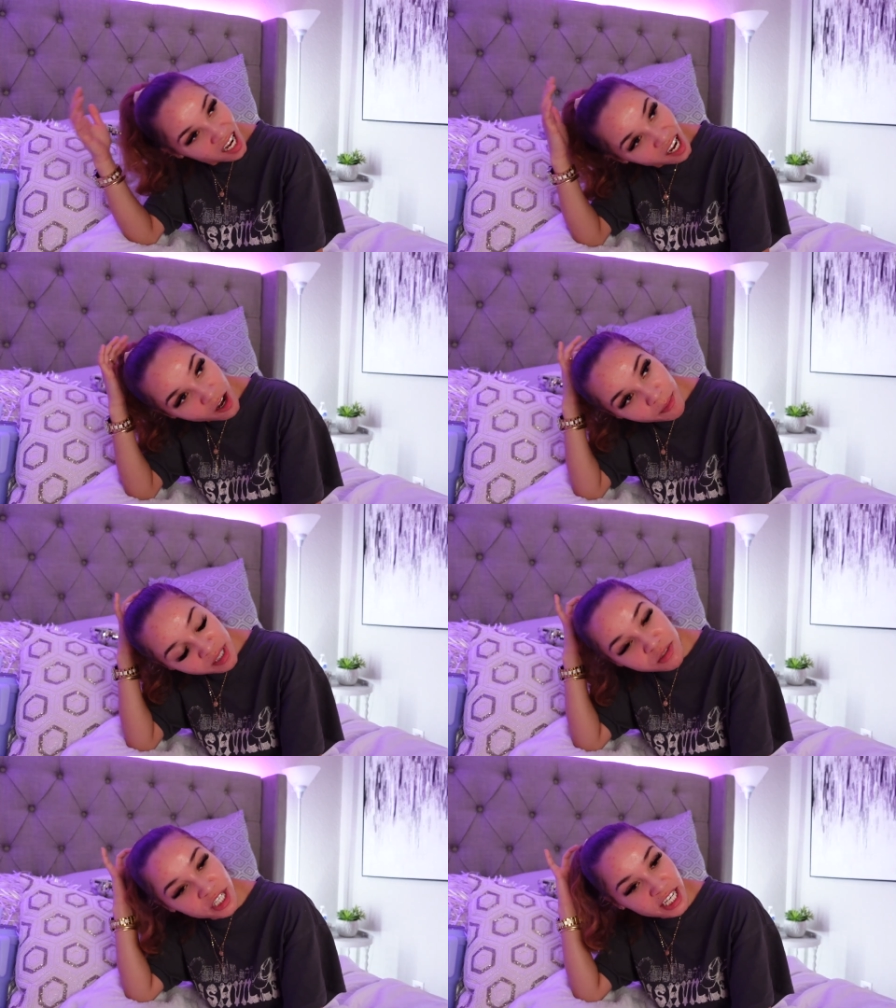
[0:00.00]

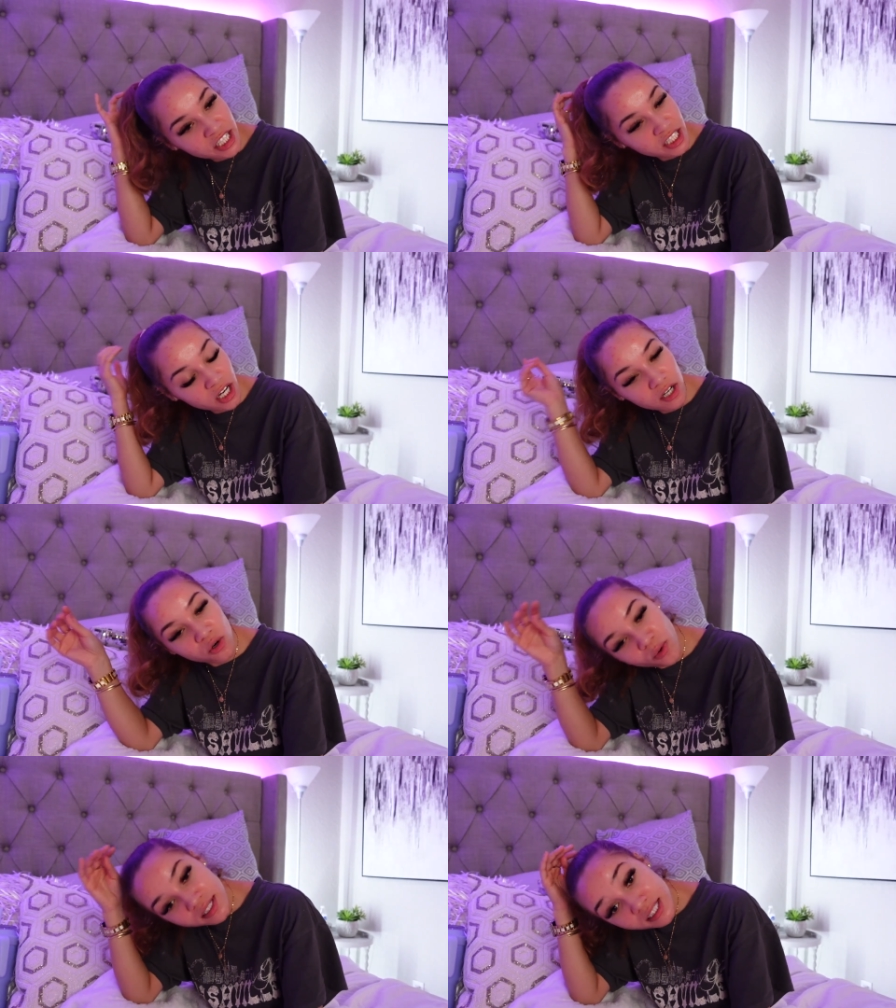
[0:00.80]
Some changes are
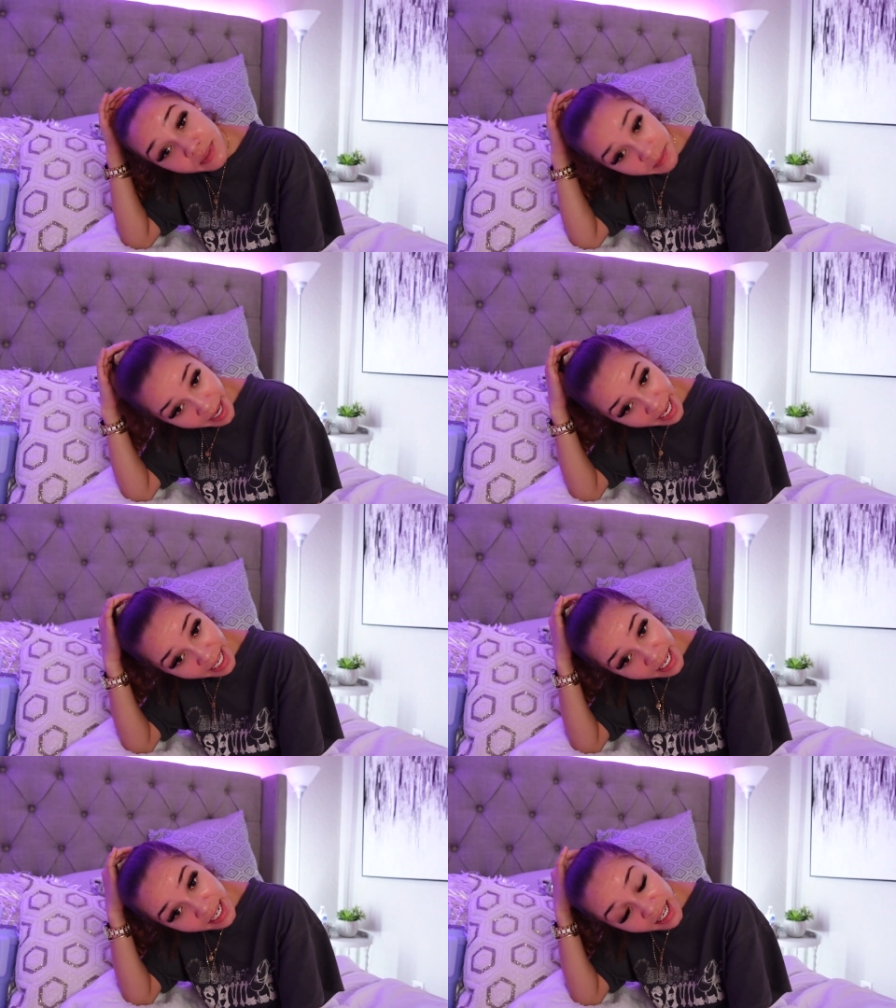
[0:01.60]
going to be
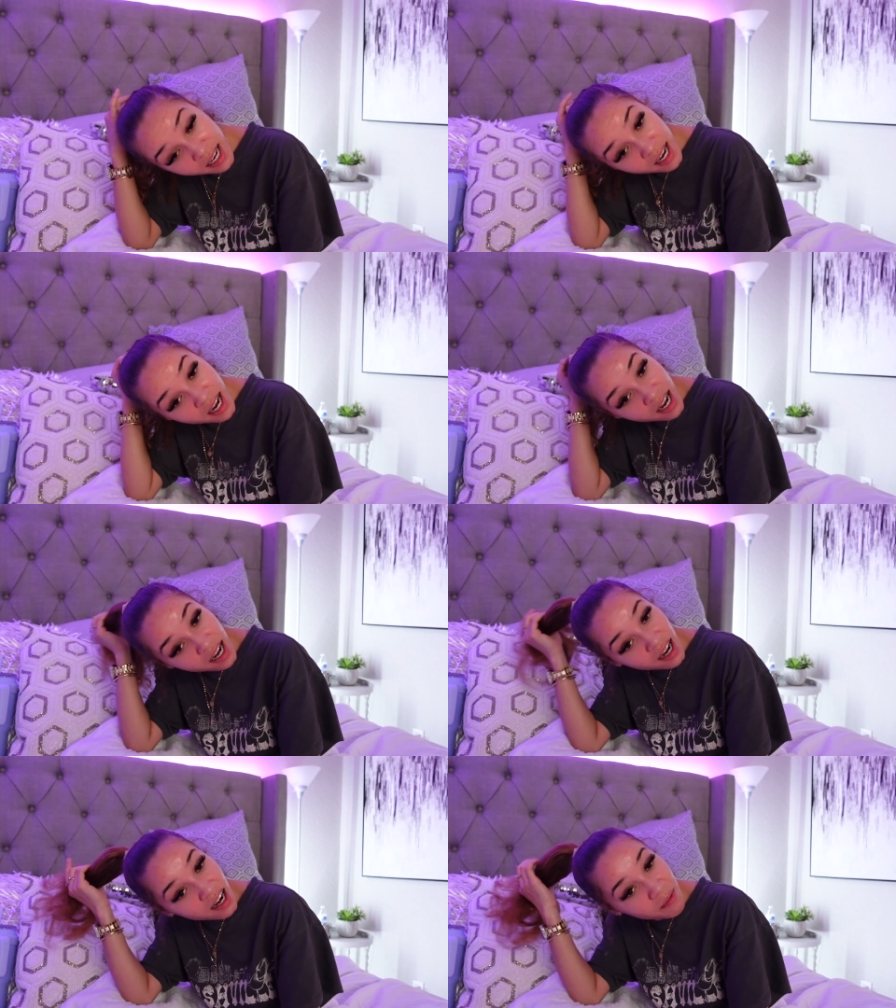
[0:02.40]
made.
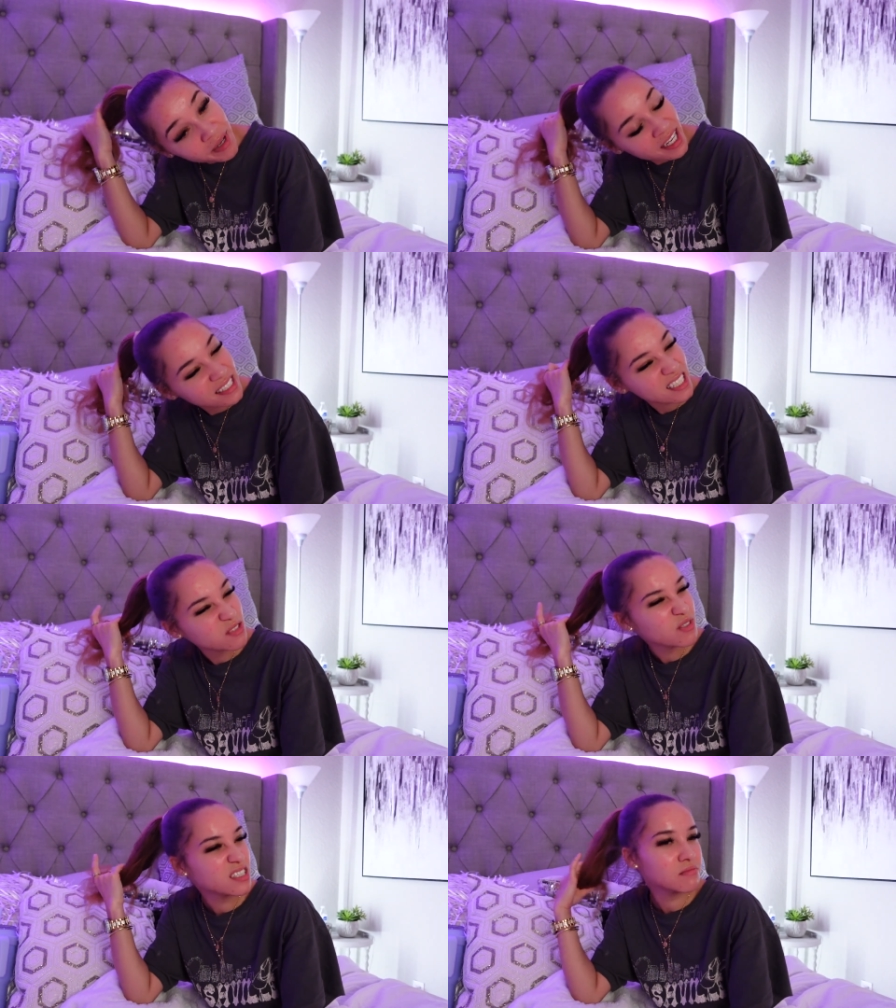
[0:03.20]
Because I
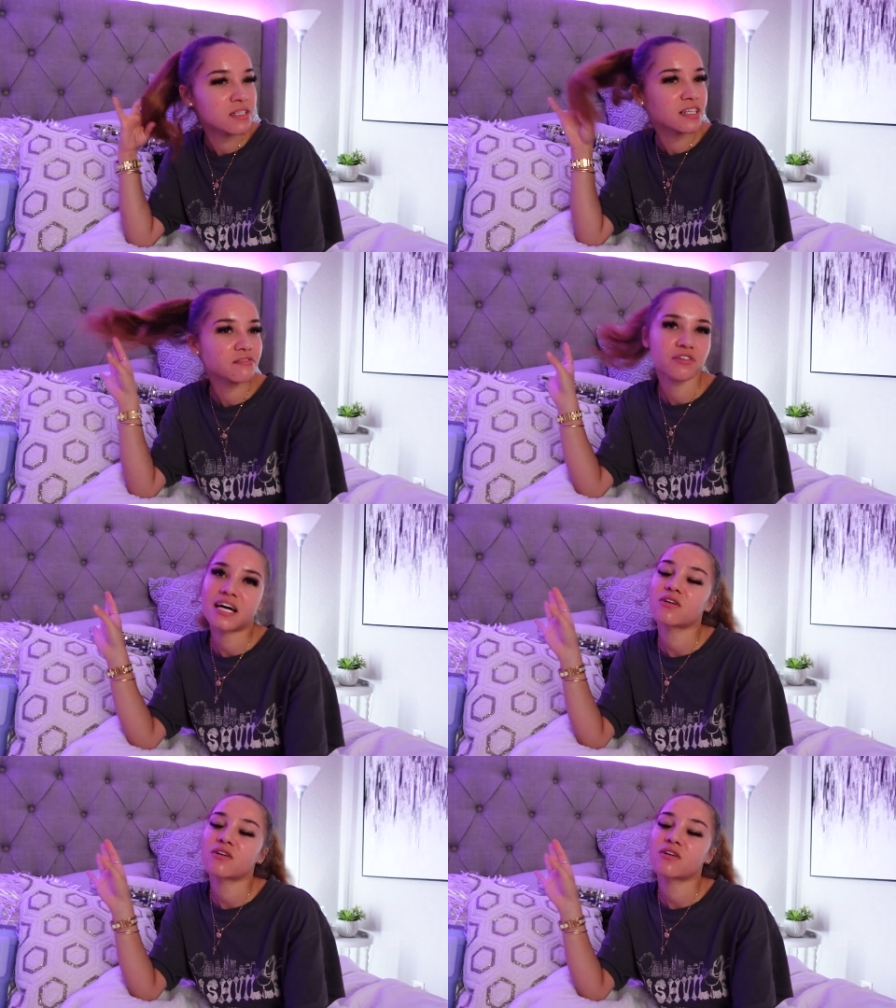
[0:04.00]
just want something different.